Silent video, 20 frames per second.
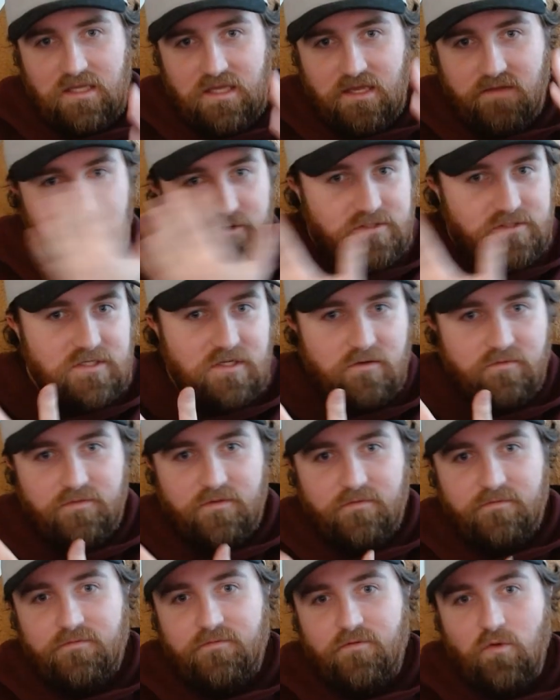give yourself
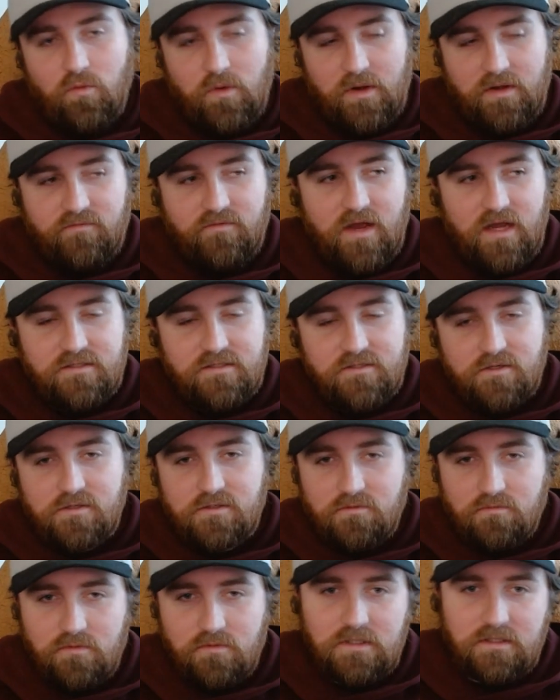the full wind visor is
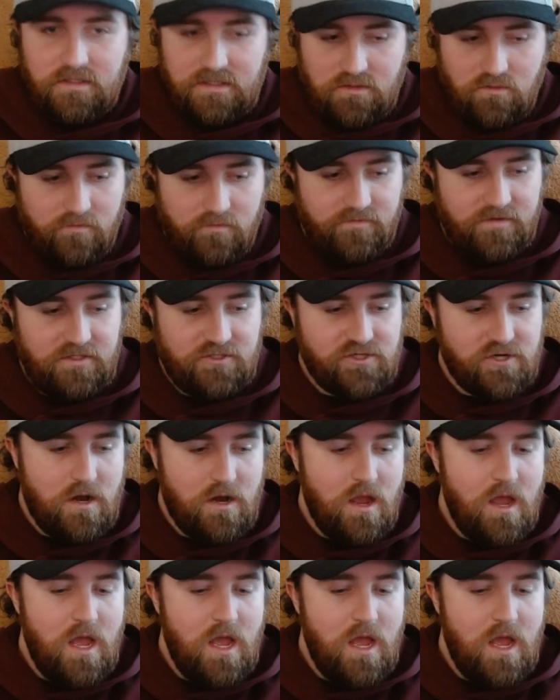a really cool feature